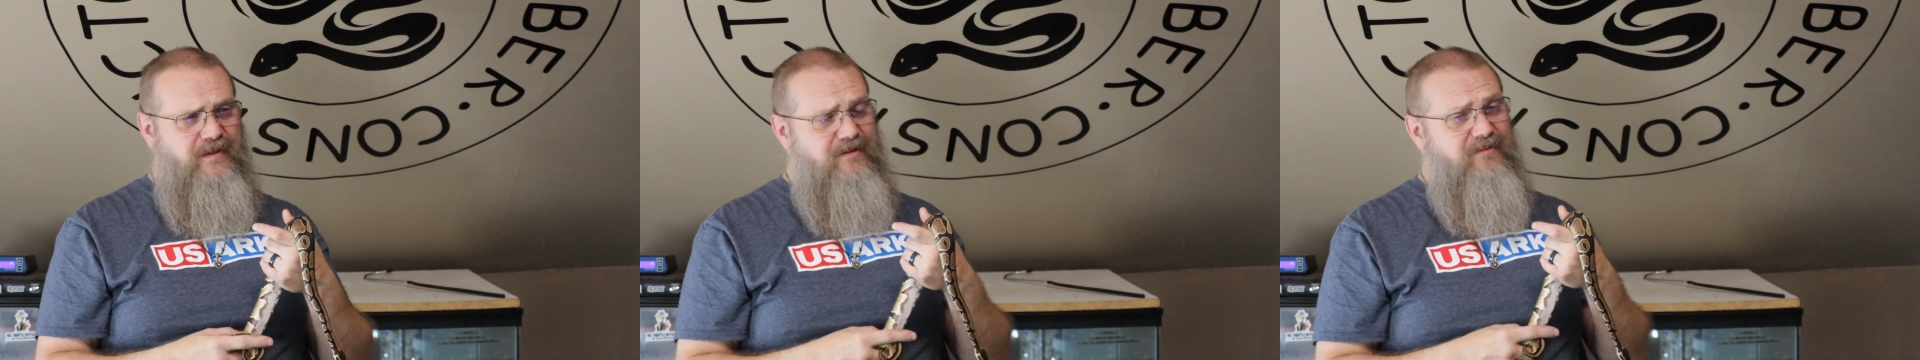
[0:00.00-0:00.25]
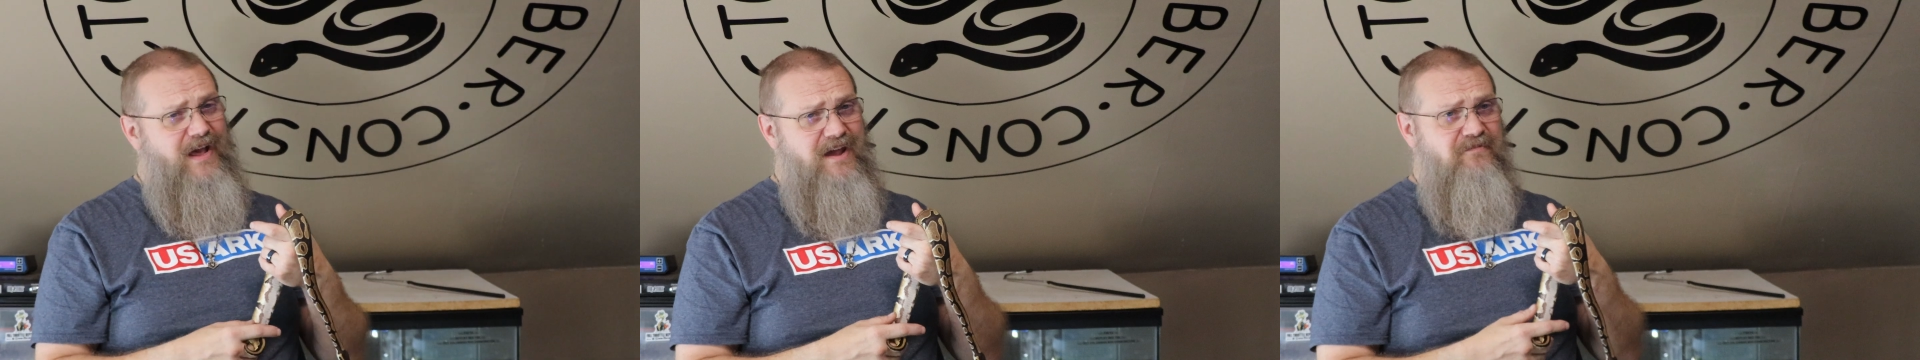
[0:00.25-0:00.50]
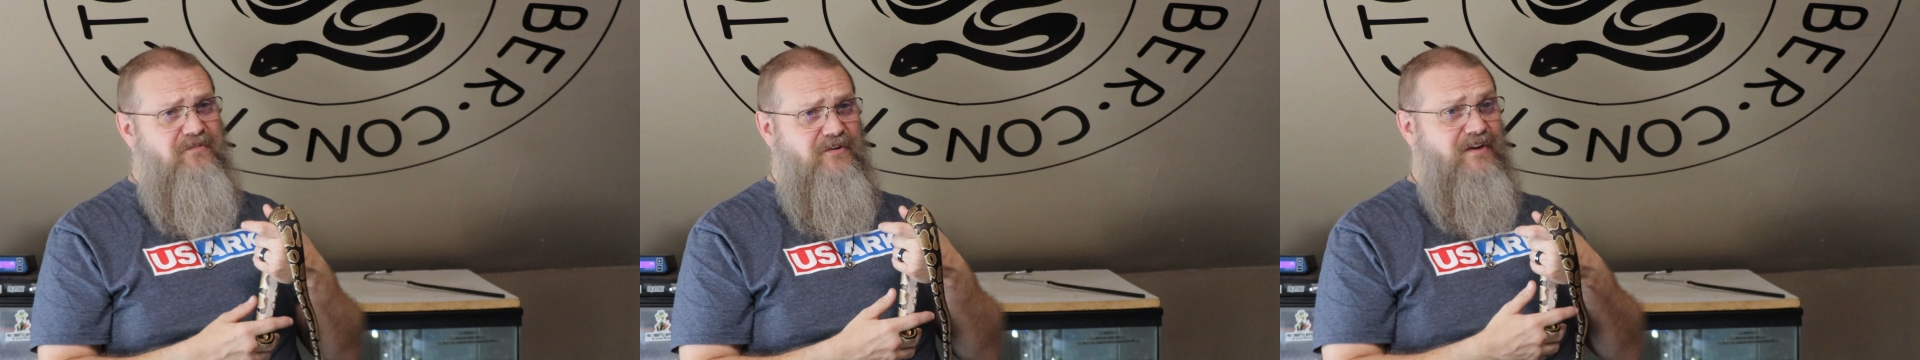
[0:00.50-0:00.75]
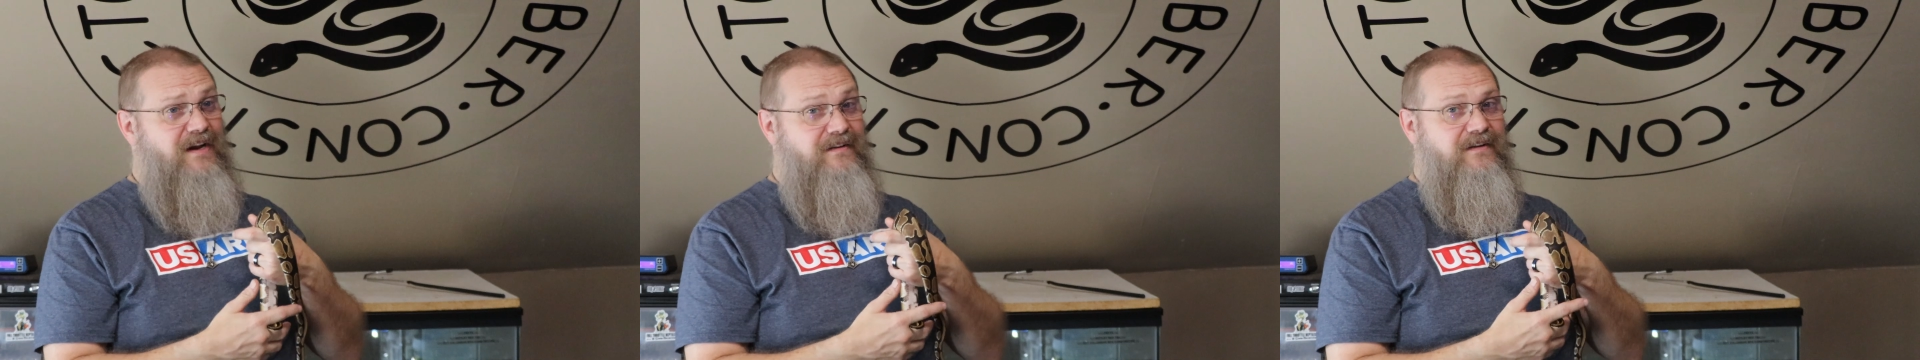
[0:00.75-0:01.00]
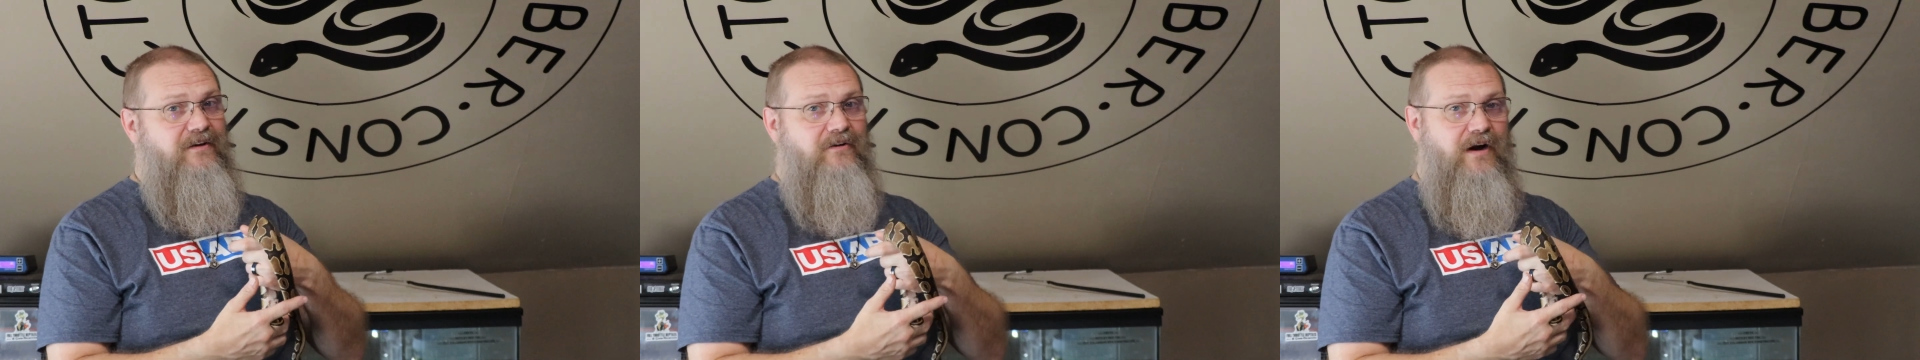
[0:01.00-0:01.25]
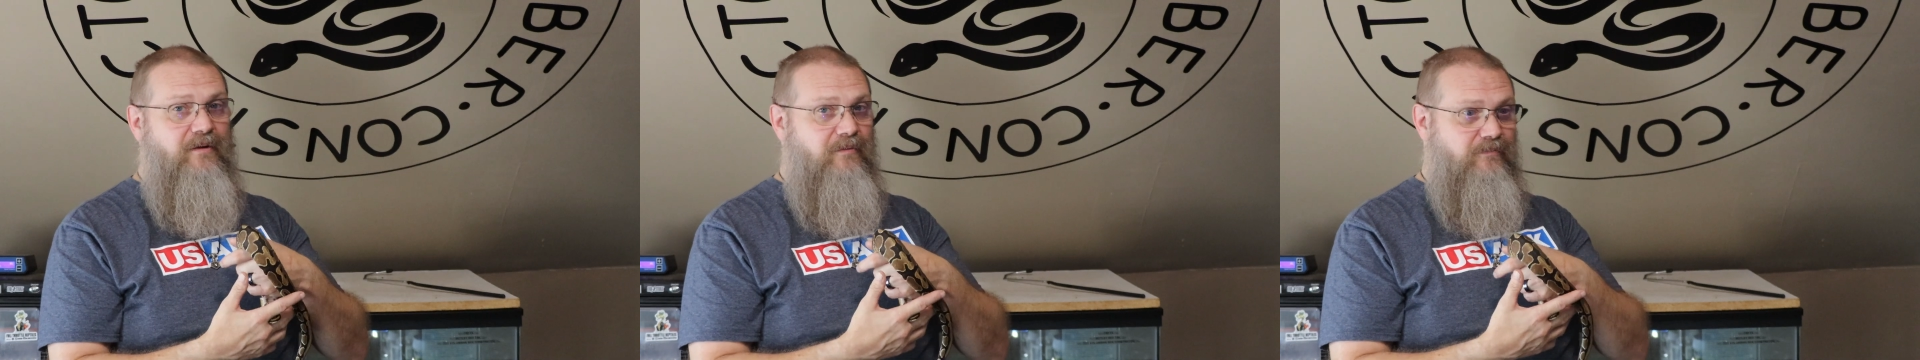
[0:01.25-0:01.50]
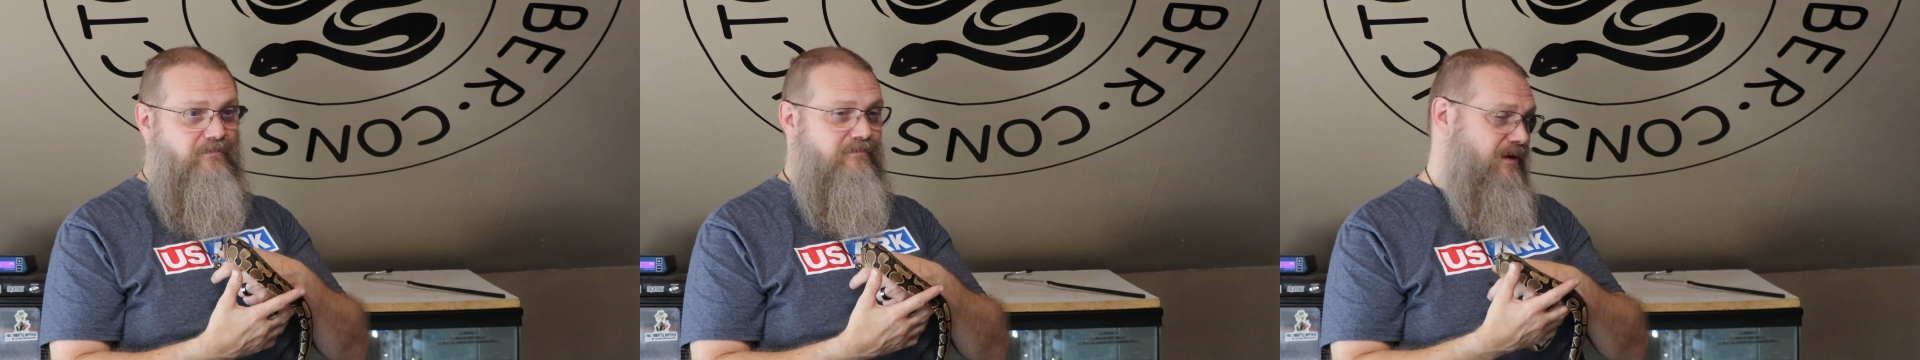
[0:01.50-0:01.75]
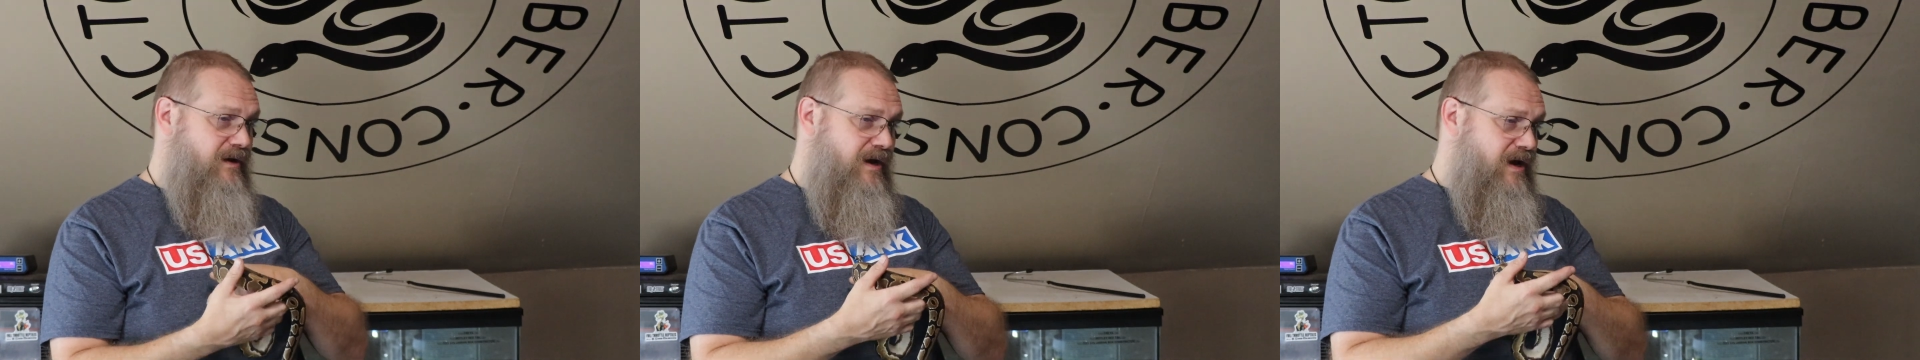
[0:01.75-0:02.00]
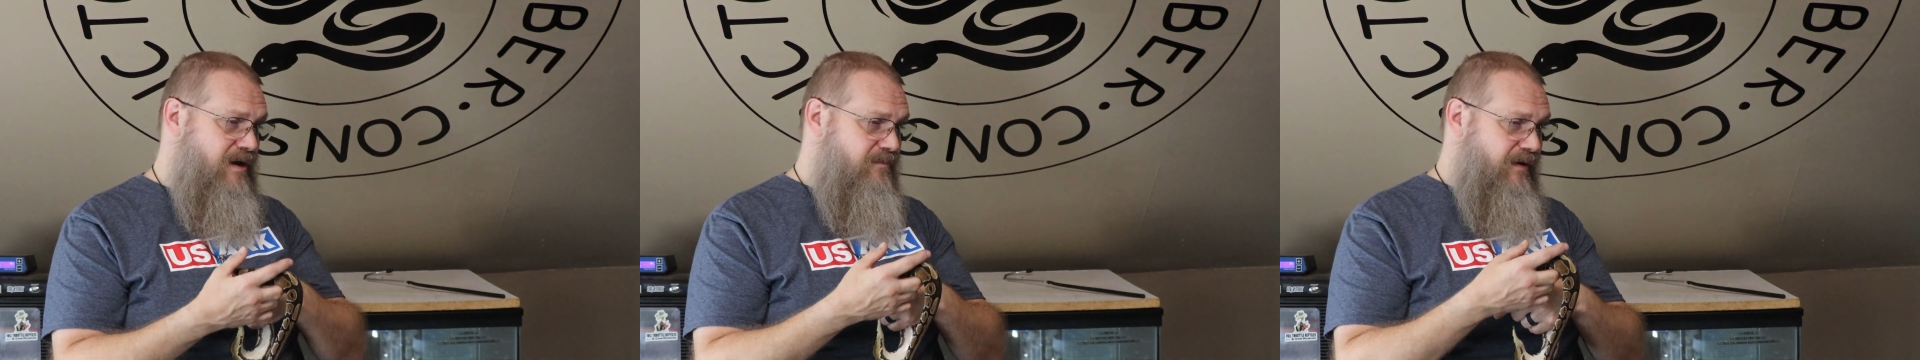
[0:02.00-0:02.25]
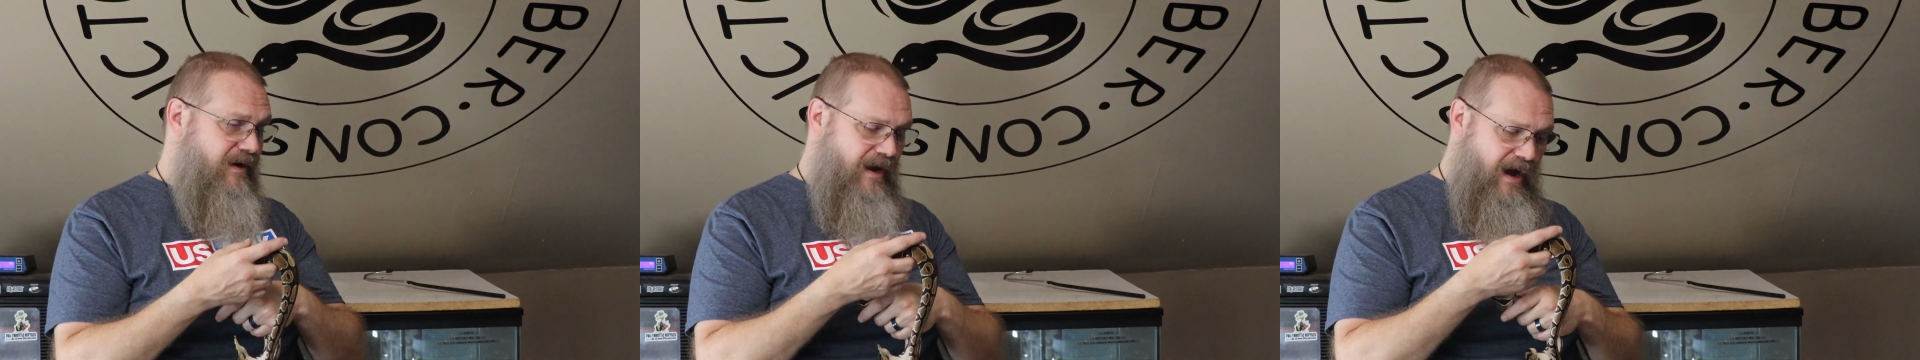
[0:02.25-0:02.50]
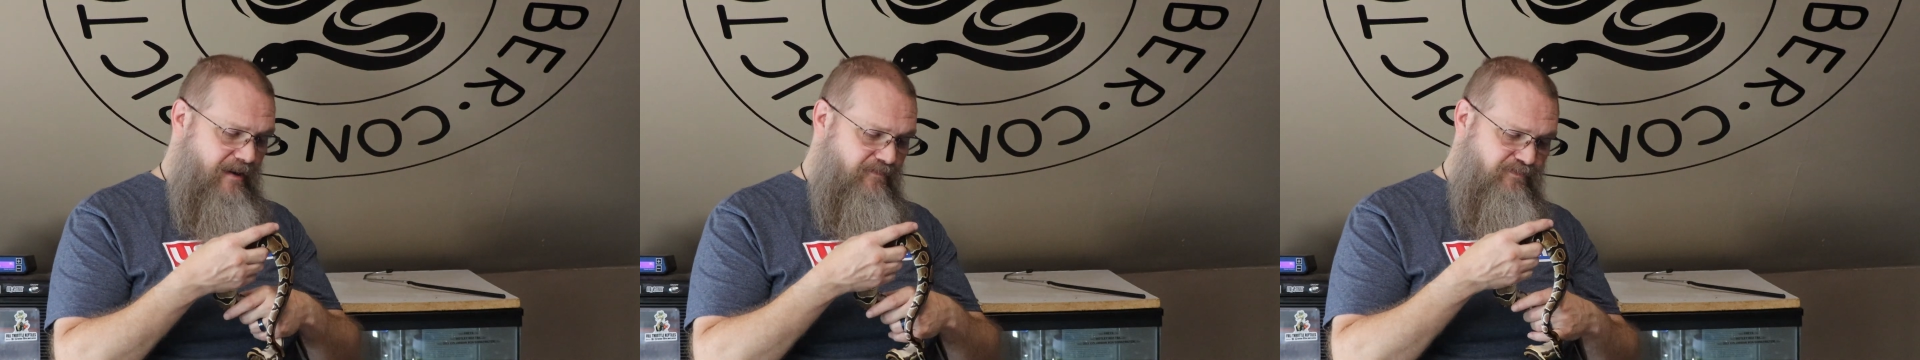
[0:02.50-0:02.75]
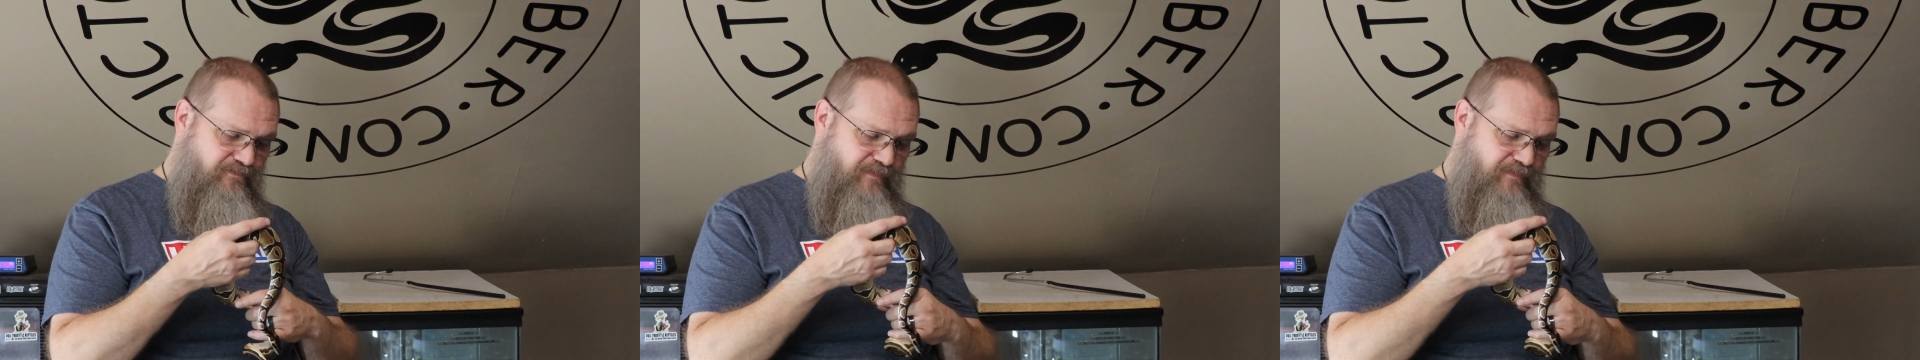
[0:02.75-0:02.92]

Even 8 foot's ideal. I won't, but now